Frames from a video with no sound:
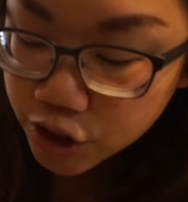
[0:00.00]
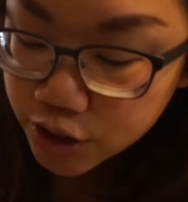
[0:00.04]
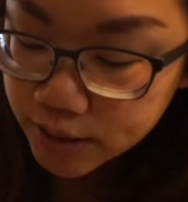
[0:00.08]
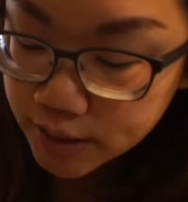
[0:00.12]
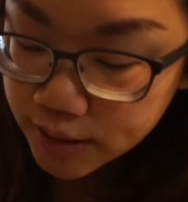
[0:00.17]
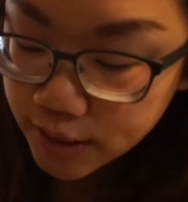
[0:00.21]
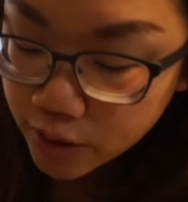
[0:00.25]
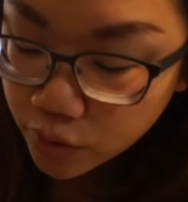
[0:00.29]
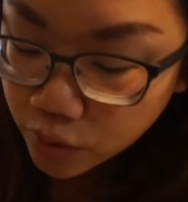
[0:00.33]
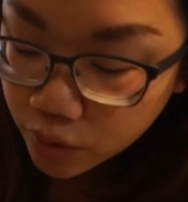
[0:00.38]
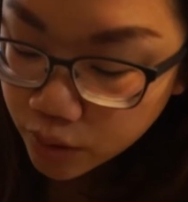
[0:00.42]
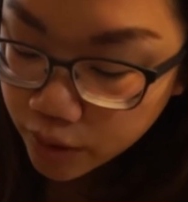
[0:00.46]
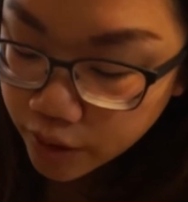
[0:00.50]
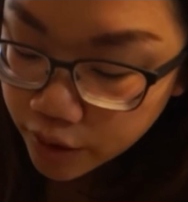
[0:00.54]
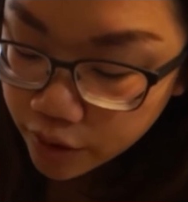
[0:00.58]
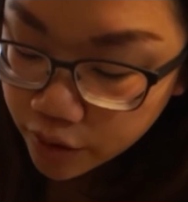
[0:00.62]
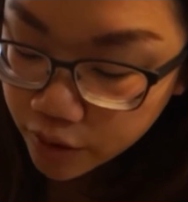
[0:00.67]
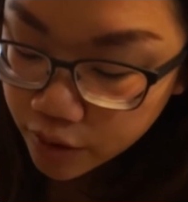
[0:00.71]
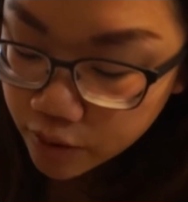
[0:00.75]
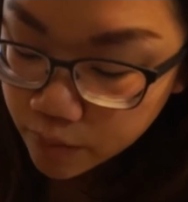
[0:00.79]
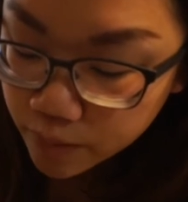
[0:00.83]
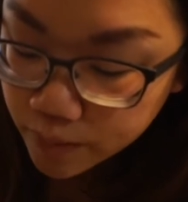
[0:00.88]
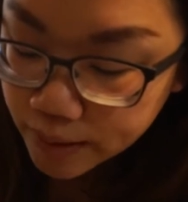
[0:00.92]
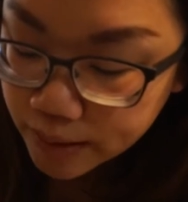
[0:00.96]
just take really
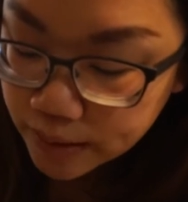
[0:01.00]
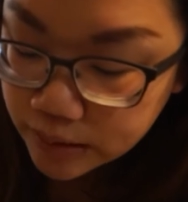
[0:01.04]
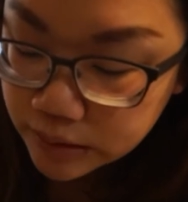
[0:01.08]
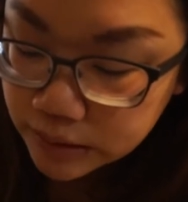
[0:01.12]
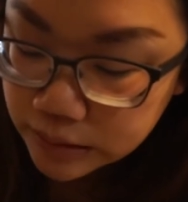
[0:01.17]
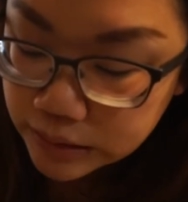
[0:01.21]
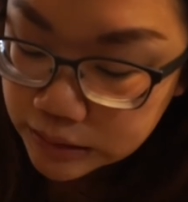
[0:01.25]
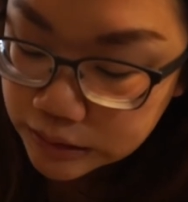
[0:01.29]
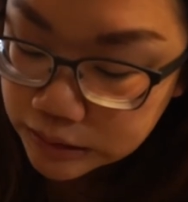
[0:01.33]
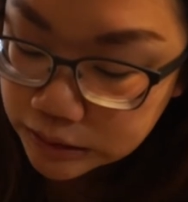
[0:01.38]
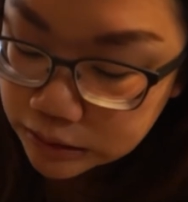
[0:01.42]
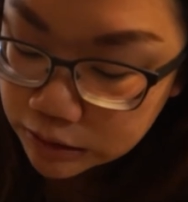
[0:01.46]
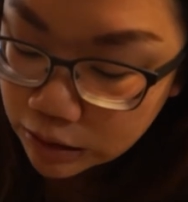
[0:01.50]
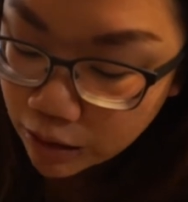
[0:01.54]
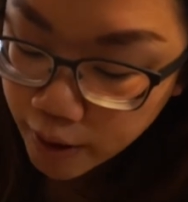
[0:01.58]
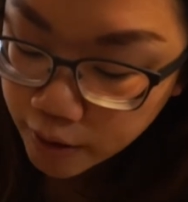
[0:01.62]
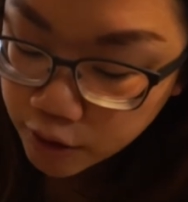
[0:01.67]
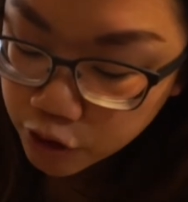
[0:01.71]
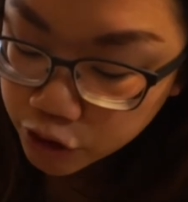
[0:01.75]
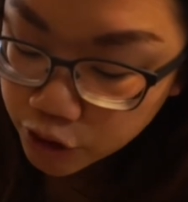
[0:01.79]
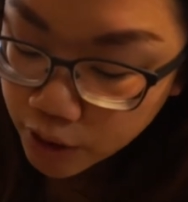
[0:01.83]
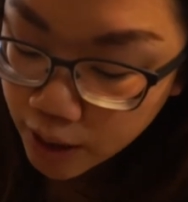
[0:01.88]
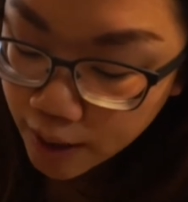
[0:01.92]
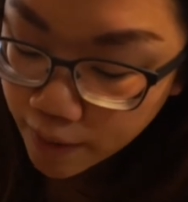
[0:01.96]
thin pieces
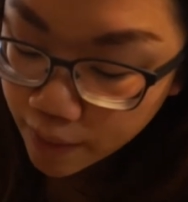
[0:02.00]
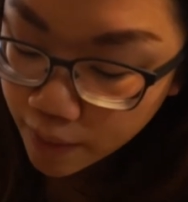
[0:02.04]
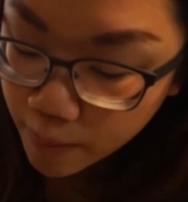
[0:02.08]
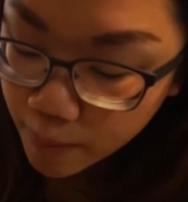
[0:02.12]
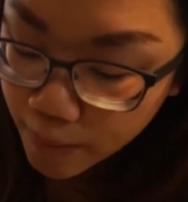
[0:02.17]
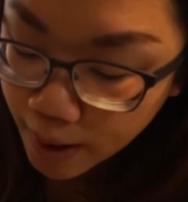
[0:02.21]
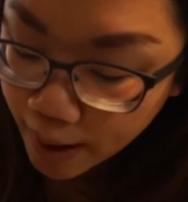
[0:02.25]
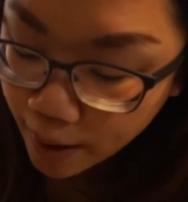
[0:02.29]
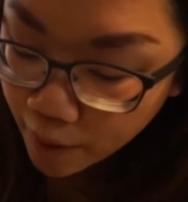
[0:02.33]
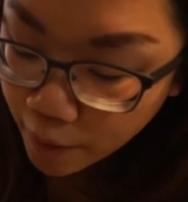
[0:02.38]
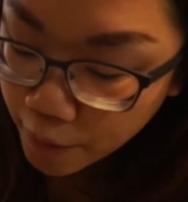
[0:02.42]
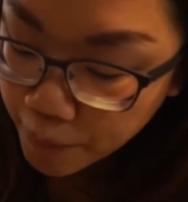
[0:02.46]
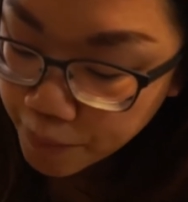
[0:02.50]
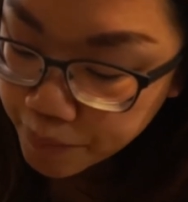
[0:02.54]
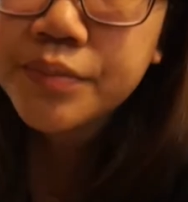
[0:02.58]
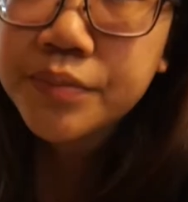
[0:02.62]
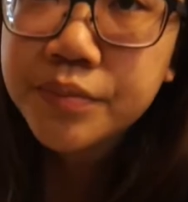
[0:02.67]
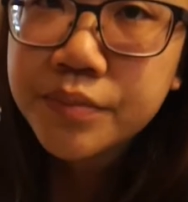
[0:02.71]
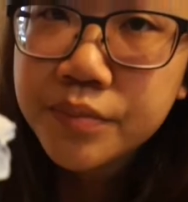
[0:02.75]
and try them out.